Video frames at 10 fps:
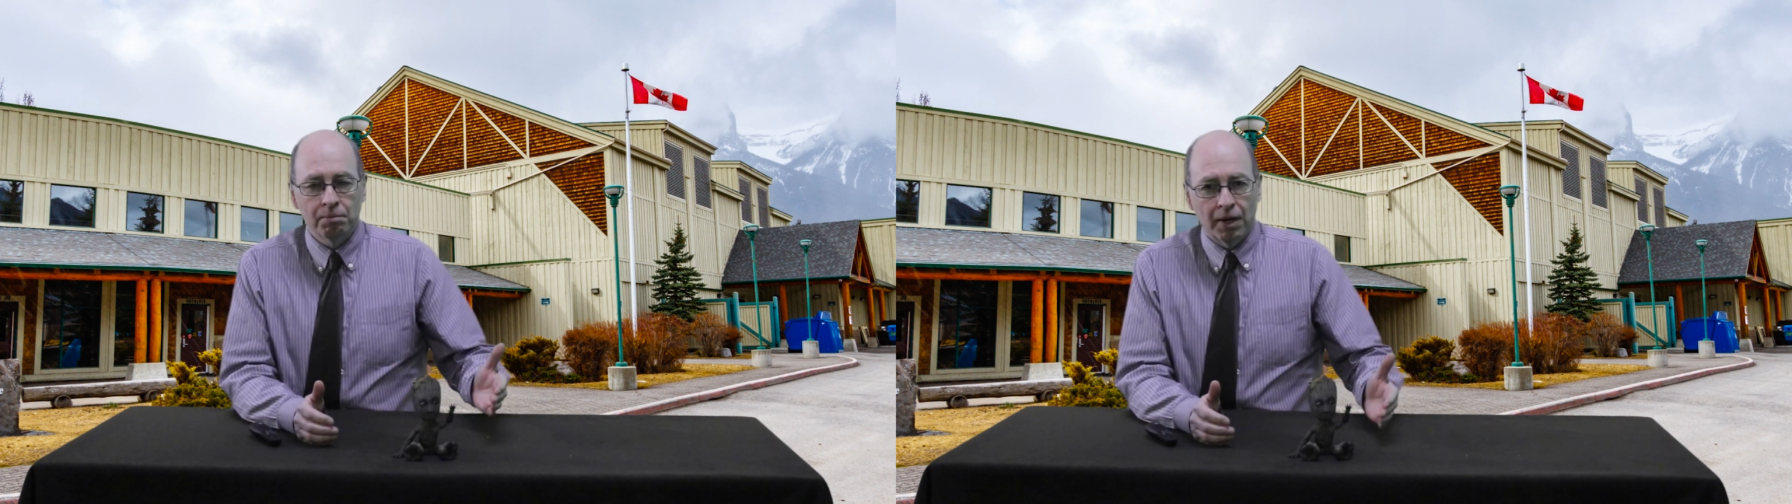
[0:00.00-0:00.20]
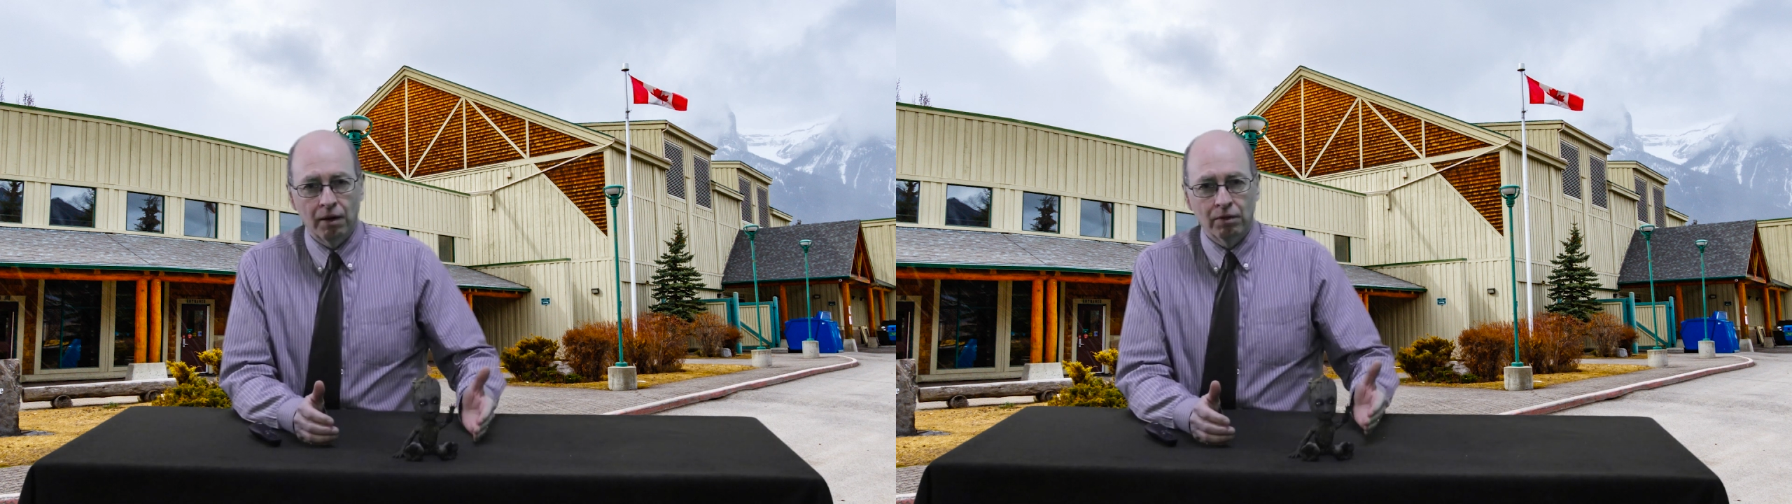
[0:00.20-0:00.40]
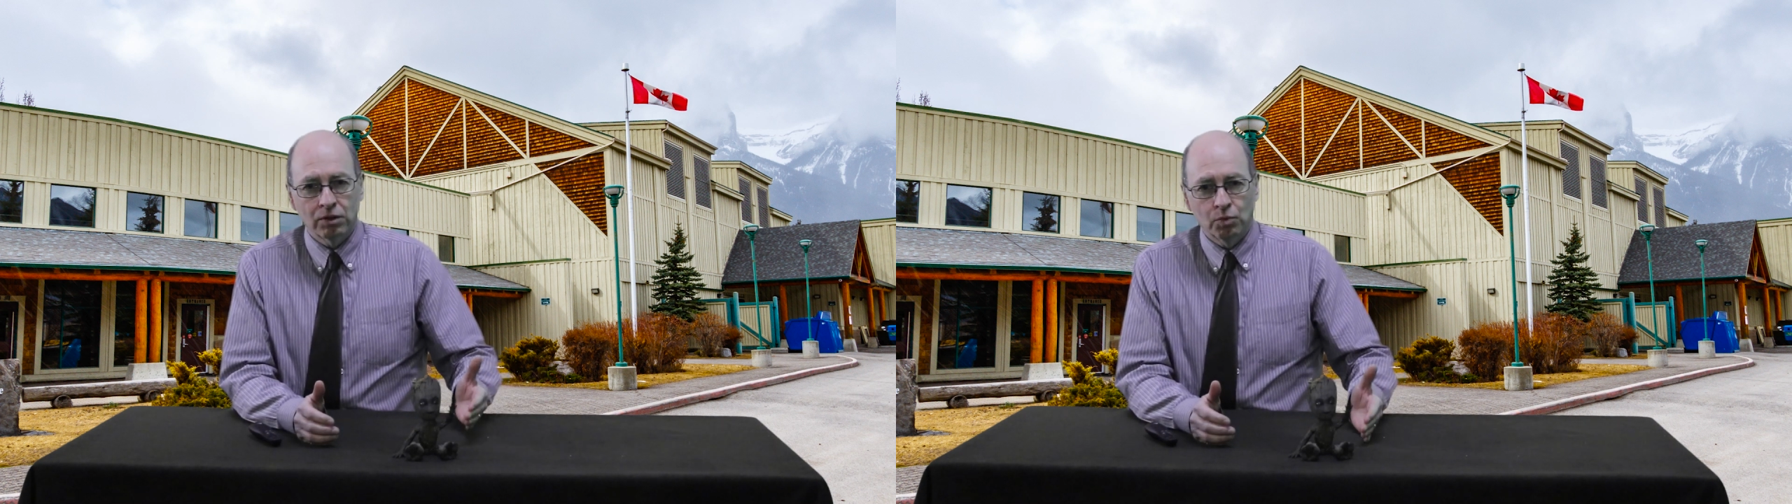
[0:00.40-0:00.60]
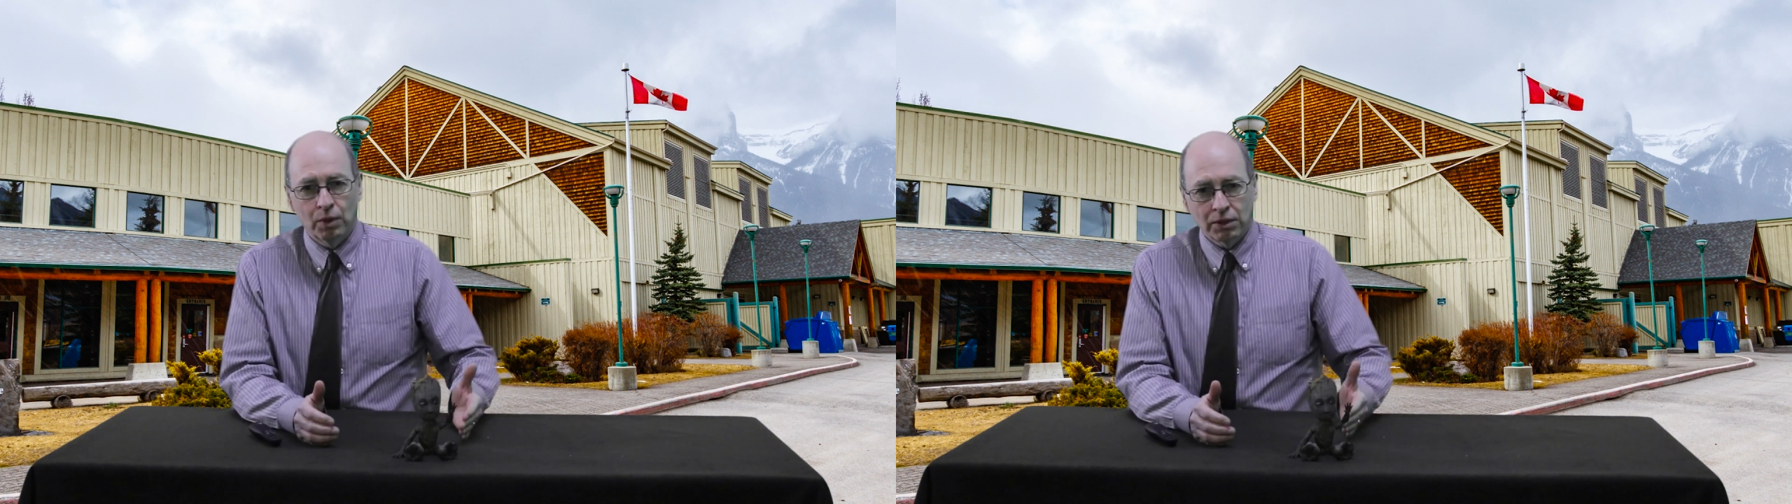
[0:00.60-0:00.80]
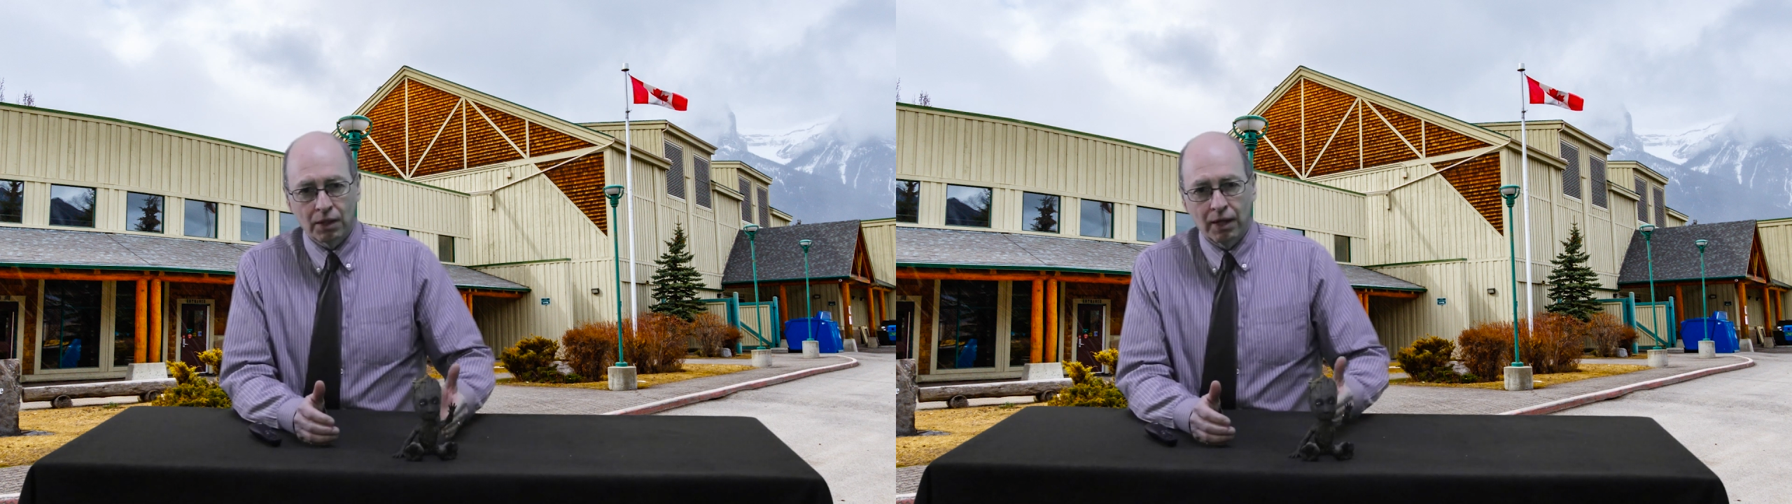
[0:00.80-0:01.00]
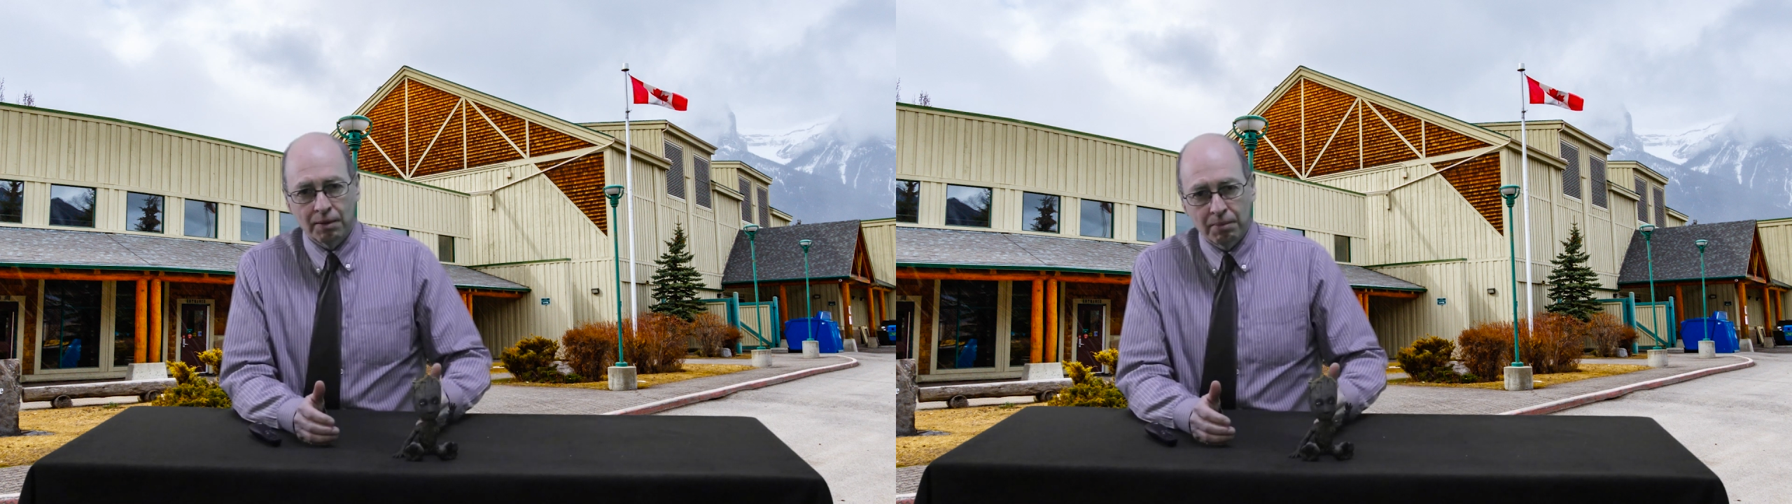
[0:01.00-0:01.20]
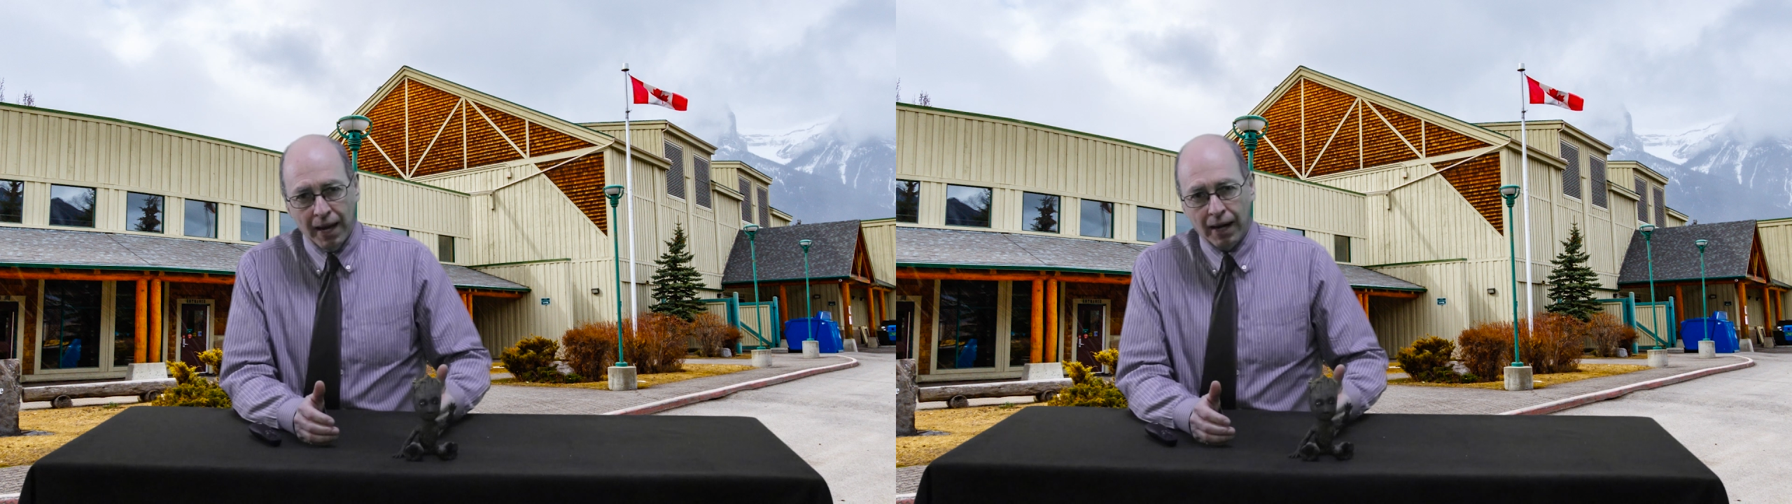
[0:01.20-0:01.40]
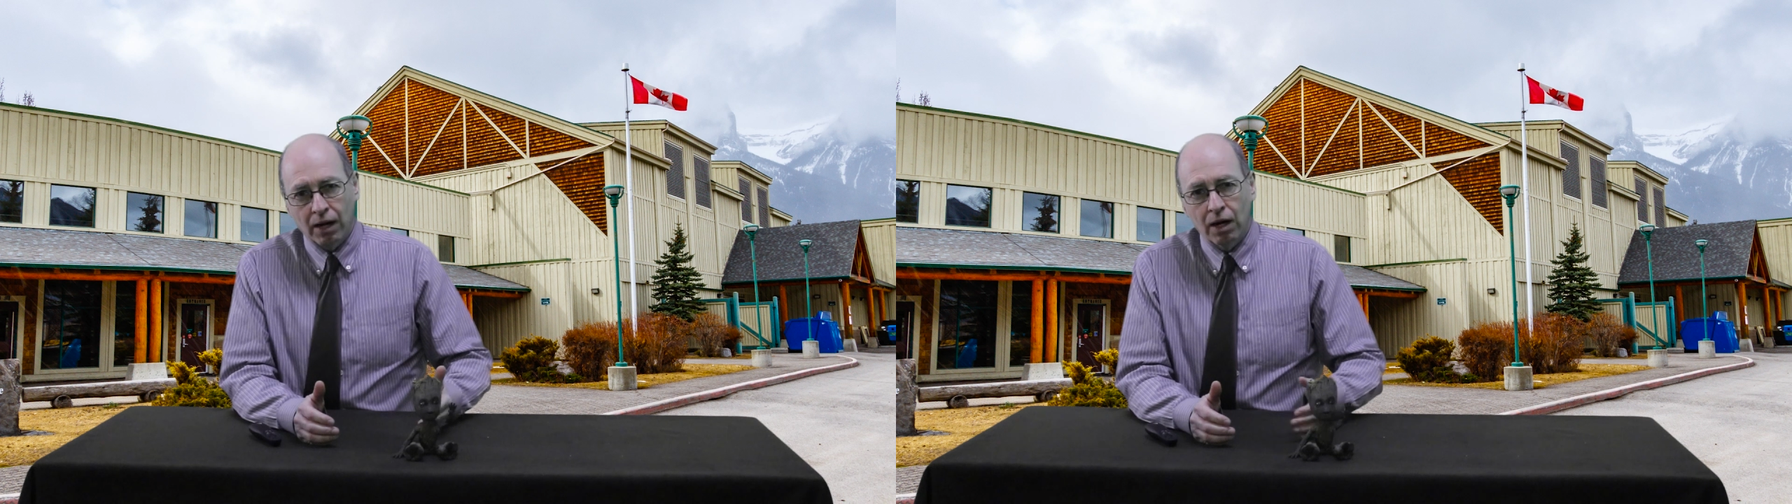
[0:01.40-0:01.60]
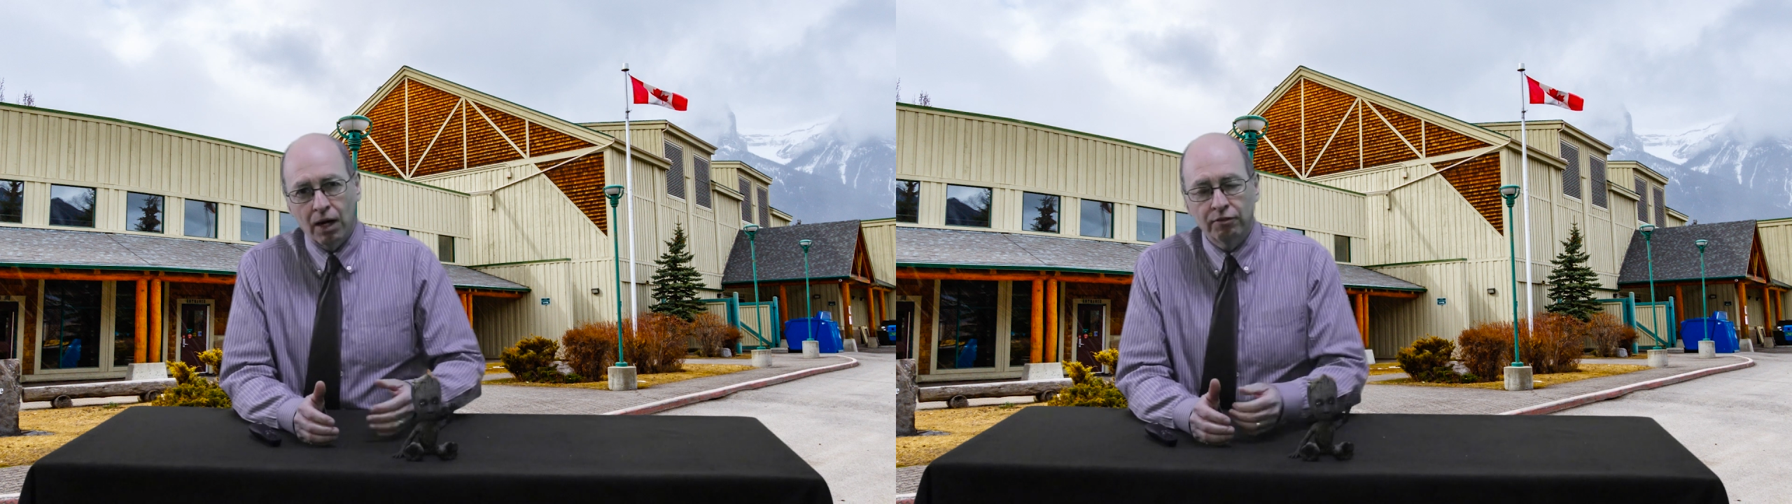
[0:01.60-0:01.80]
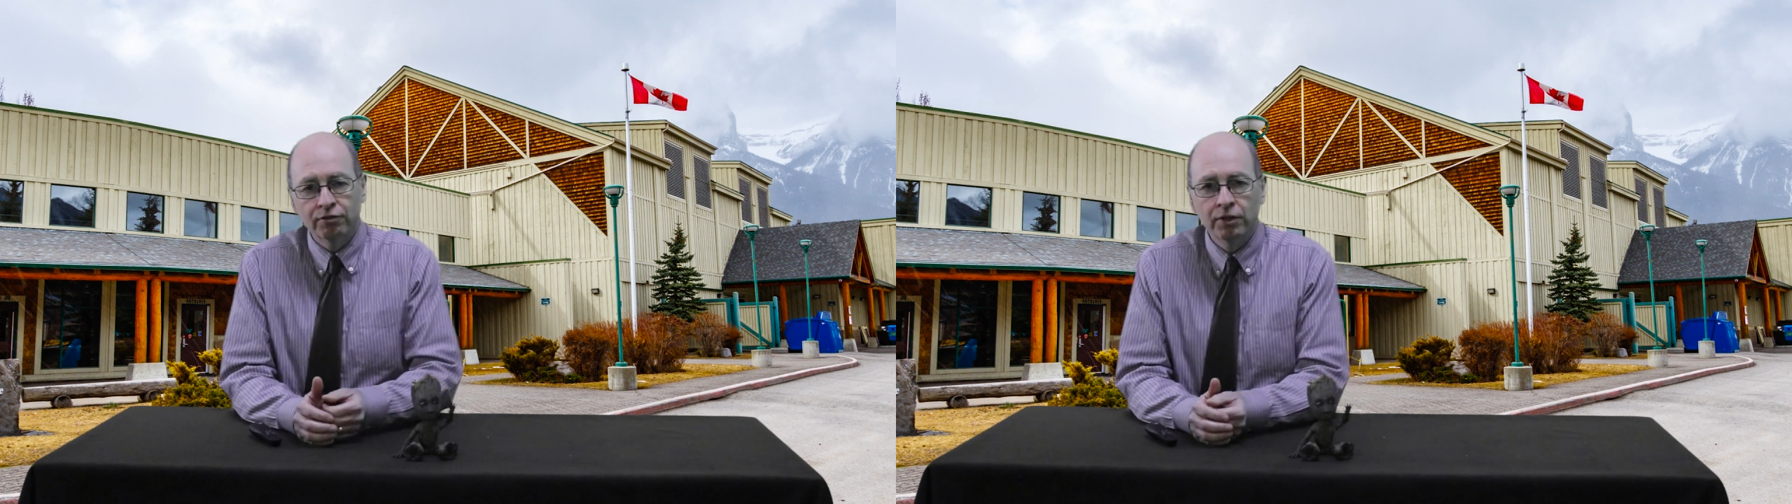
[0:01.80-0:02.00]
parents want to kind of back
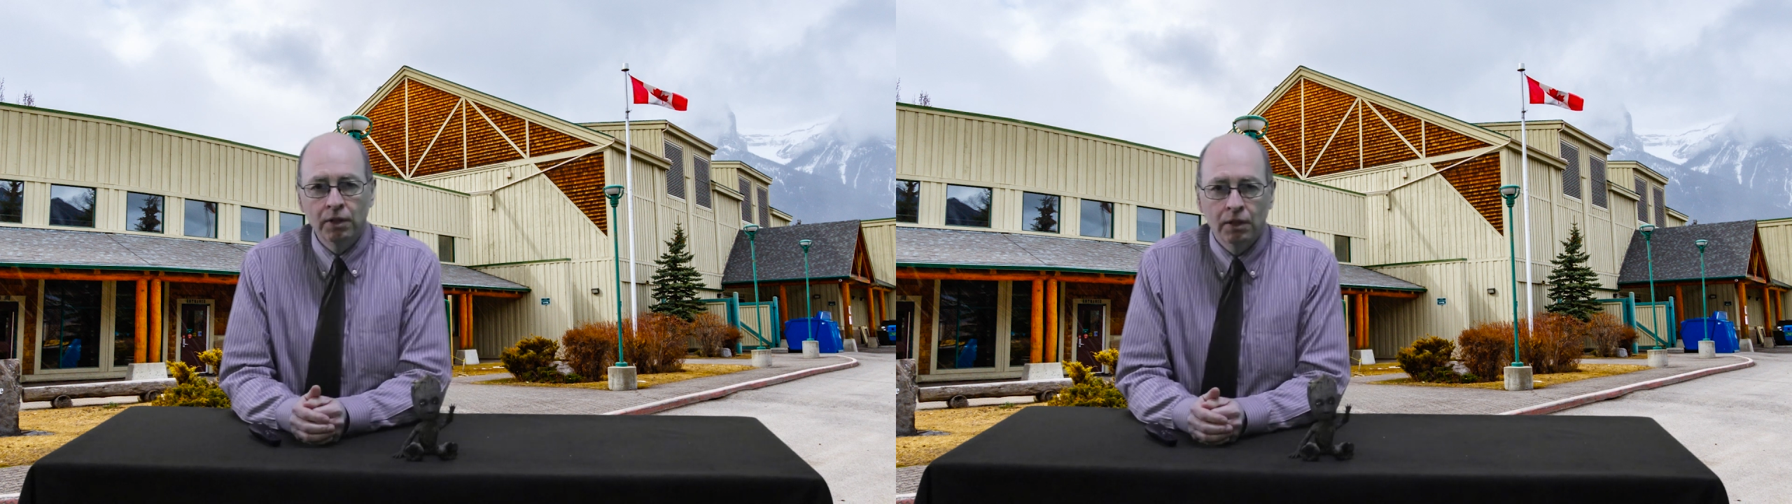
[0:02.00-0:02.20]
off.